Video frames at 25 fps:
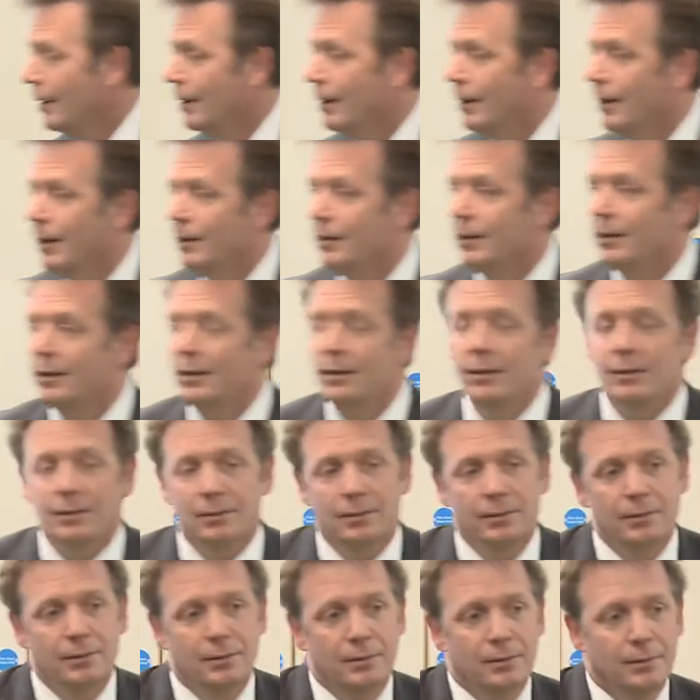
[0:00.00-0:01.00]
and yet legal.
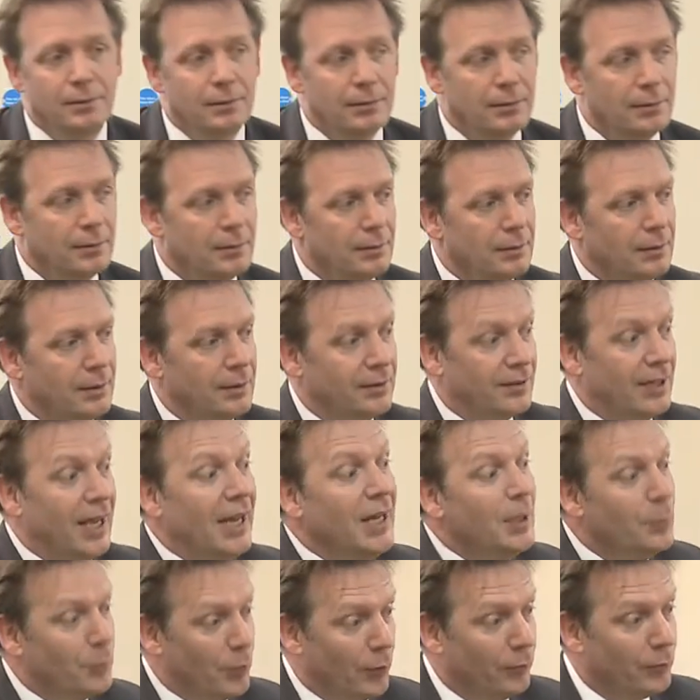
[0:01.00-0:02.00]
It's
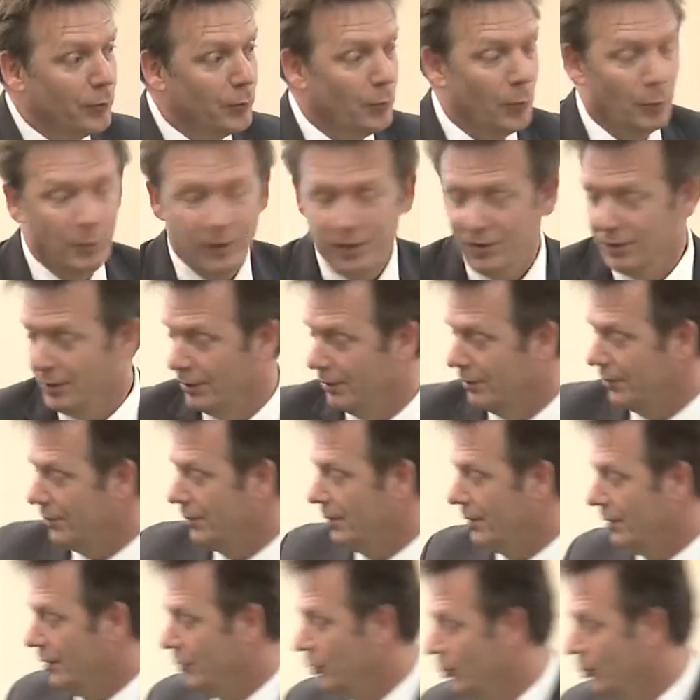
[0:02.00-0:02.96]
highly profitable business to